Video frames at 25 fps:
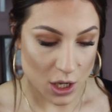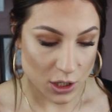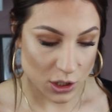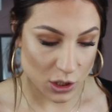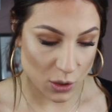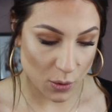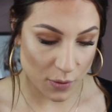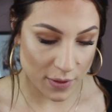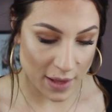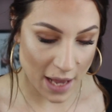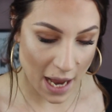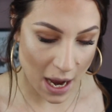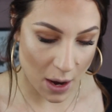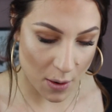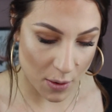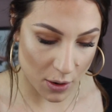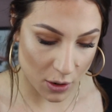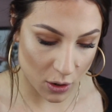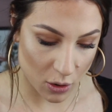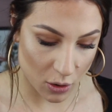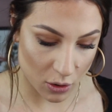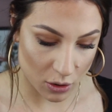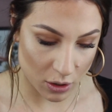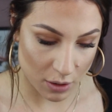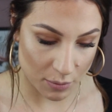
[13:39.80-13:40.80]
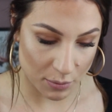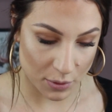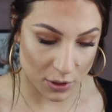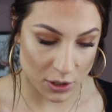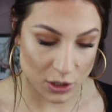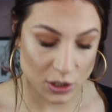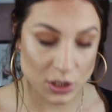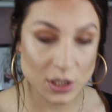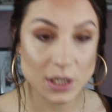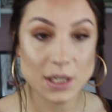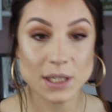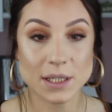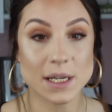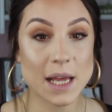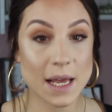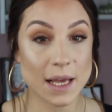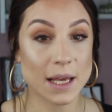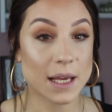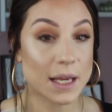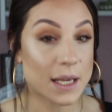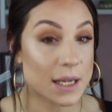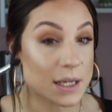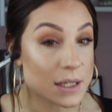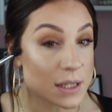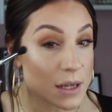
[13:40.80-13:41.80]
So on the outer corner, I'm just going to take
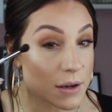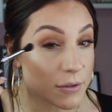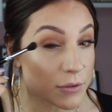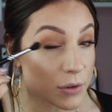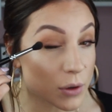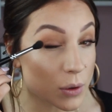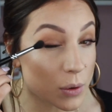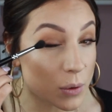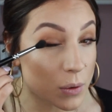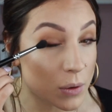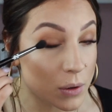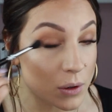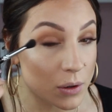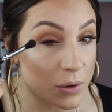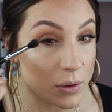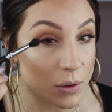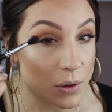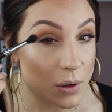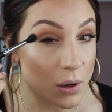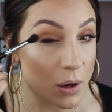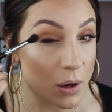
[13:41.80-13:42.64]
He Double.